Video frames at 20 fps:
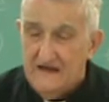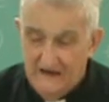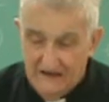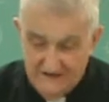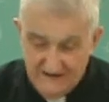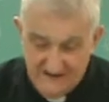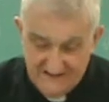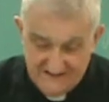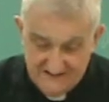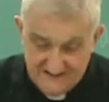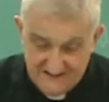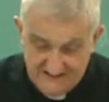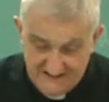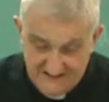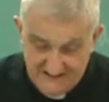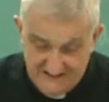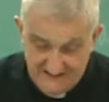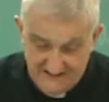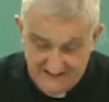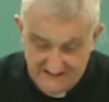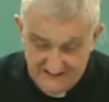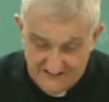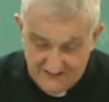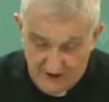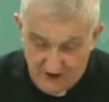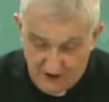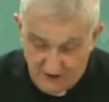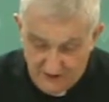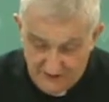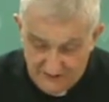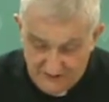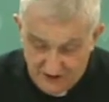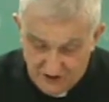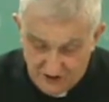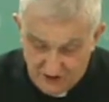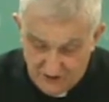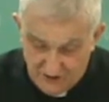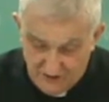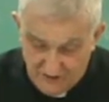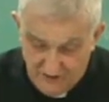And necessity is the
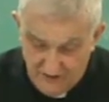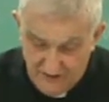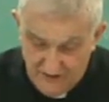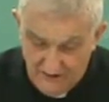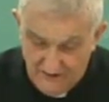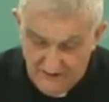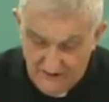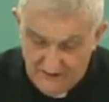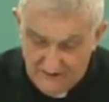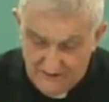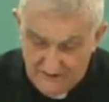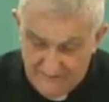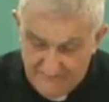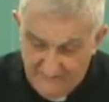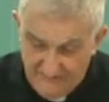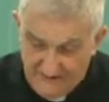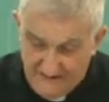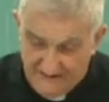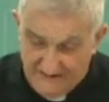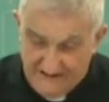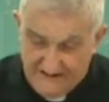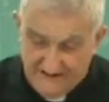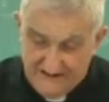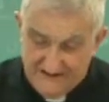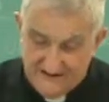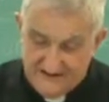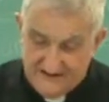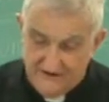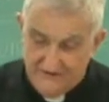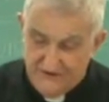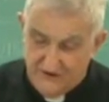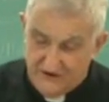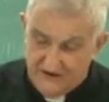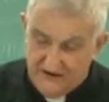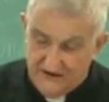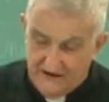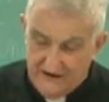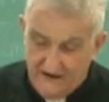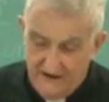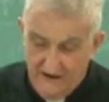condition, characteristics
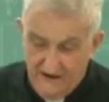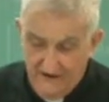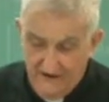everything.